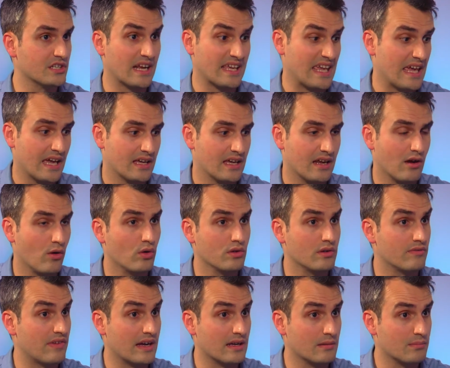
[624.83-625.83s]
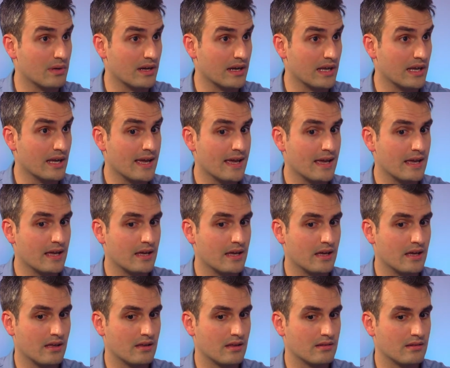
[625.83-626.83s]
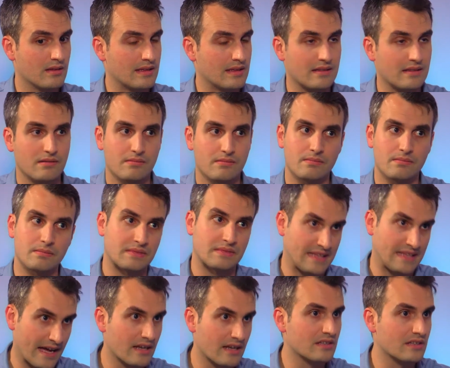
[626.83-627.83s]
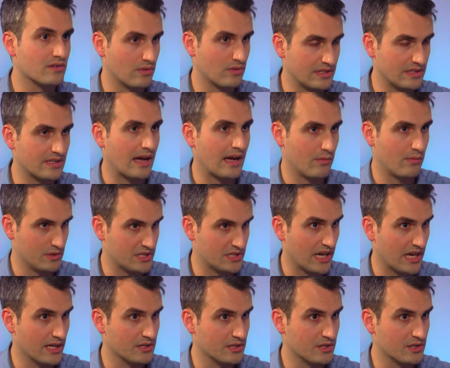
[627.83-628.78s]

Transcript: I can't get a hold of anybody. That is a reason I would change,